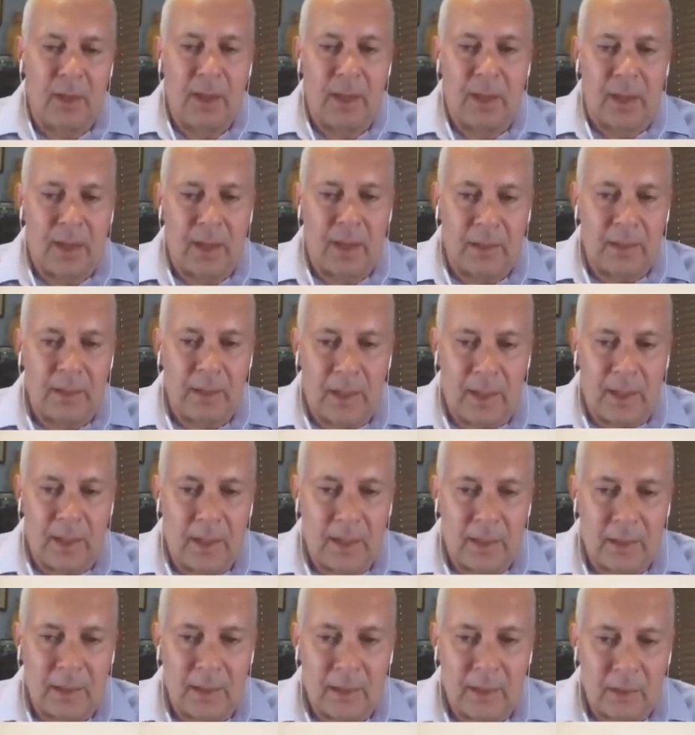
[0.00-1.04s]

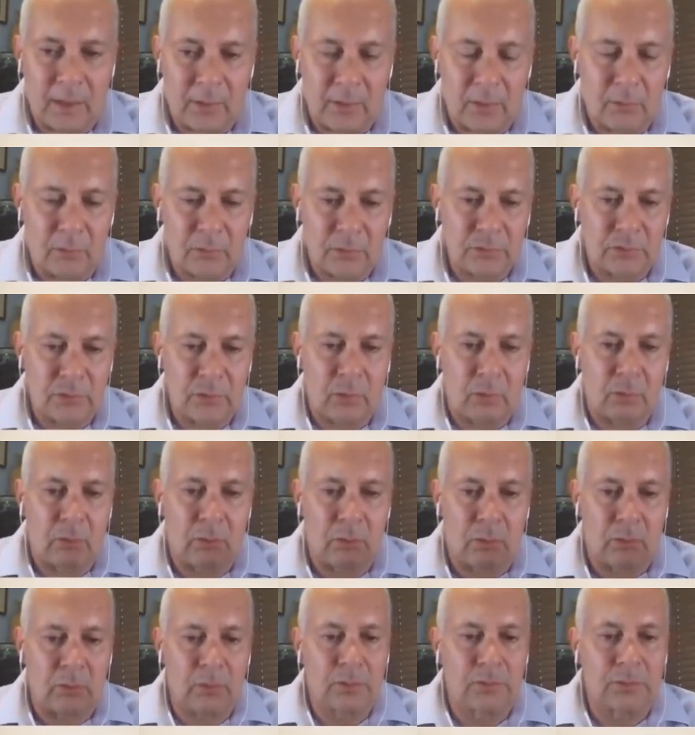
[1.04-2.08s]
and there was
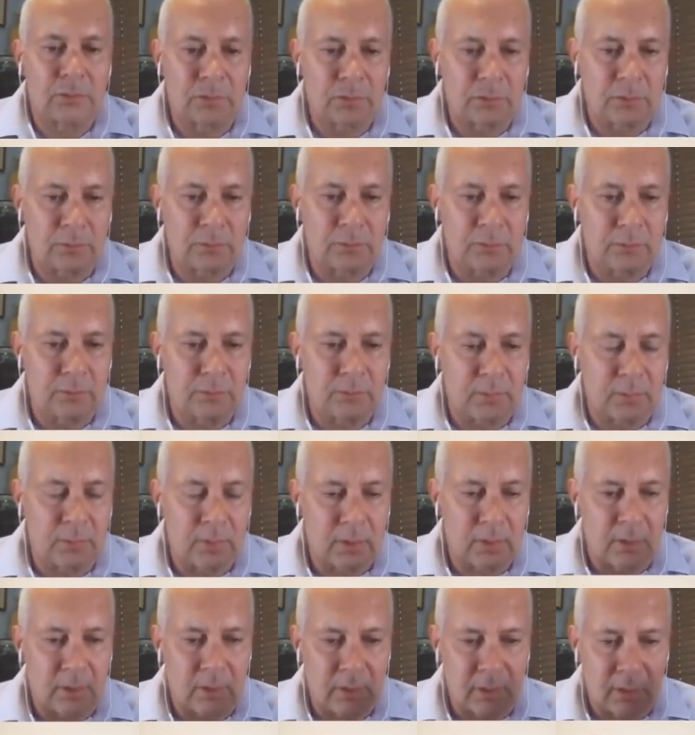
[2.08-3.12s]
no wholesome
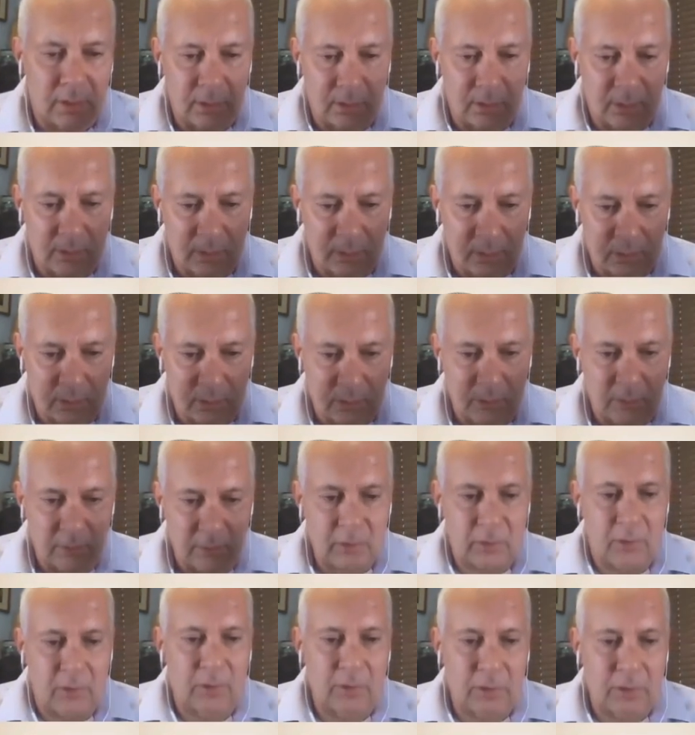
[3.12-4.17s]

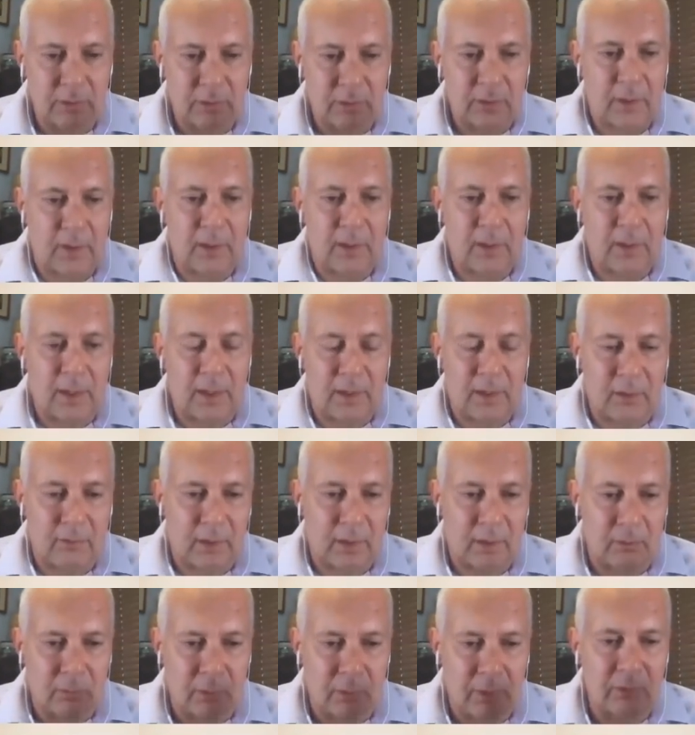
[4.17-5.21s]
look taken at,
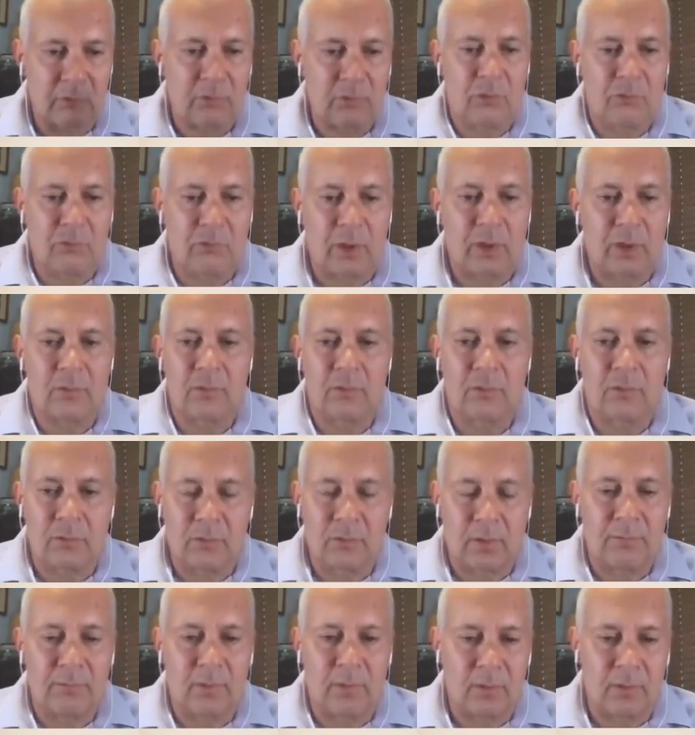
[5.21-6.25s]
okay, what is the genesis
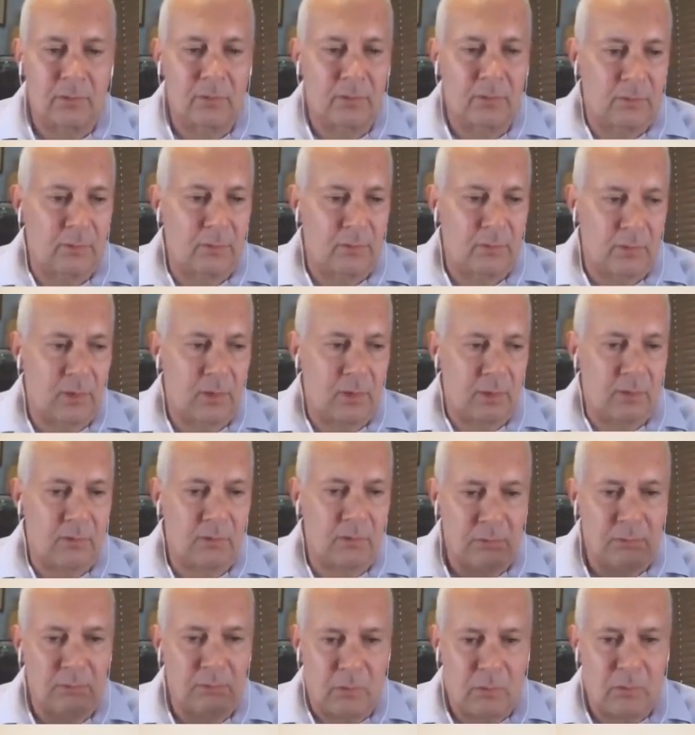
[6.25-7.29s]
of this
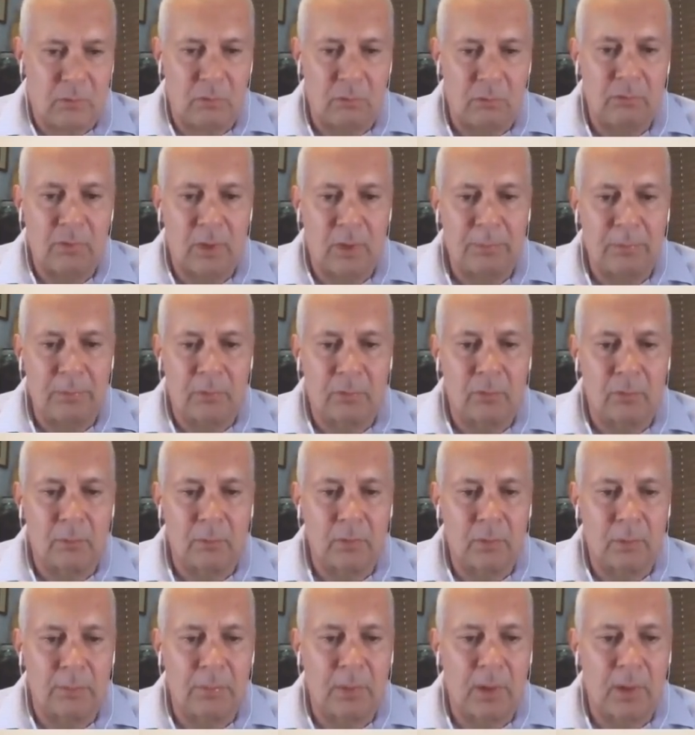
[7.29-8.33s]
huge epithermal
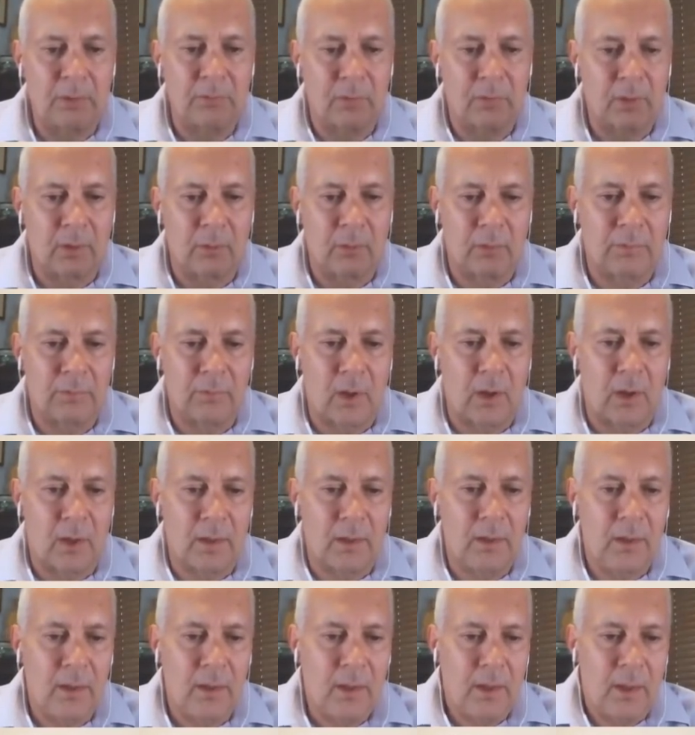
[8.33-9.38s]
deposit that we've got,
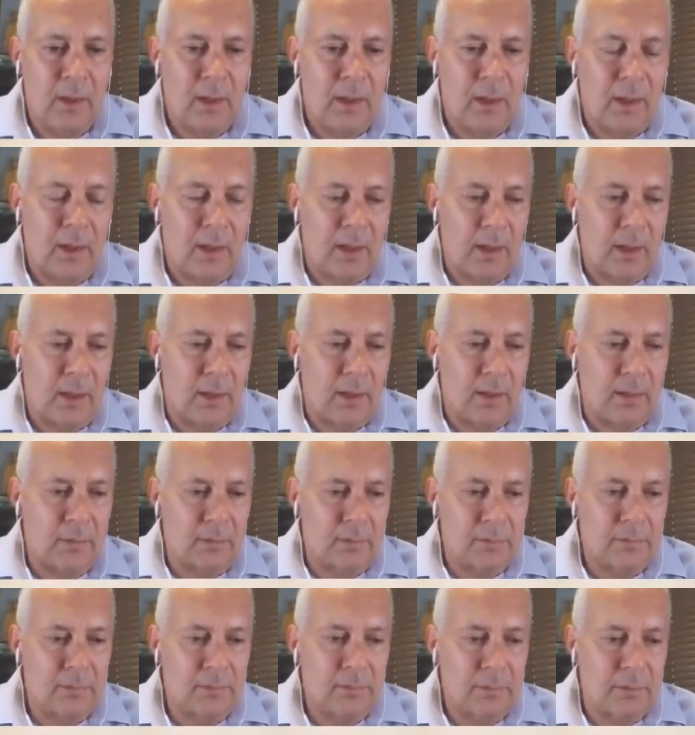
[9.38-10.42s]
or